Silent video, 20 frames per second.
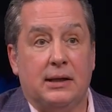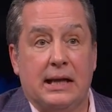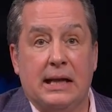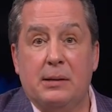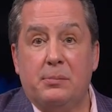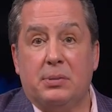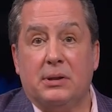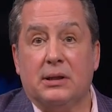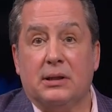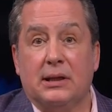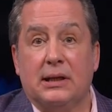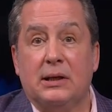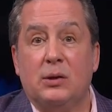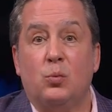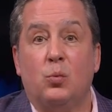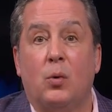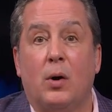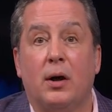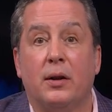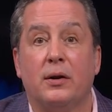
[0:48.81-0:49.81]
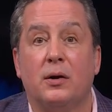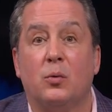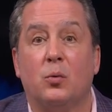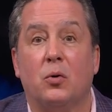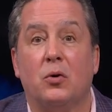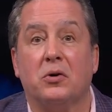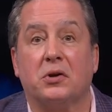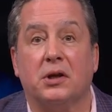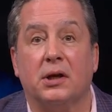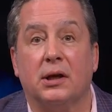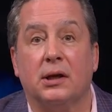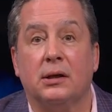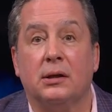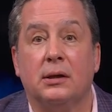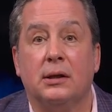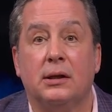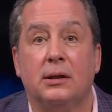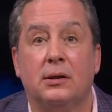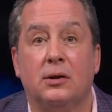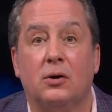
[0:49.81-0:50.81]
ambiently while they're working
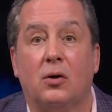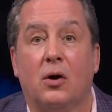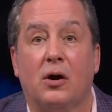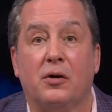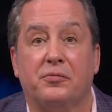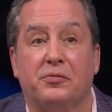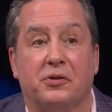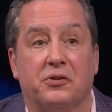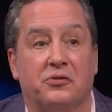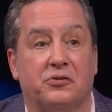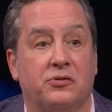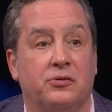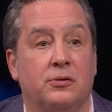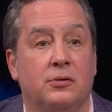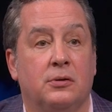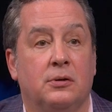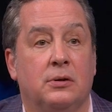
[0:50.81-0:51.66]
in their office.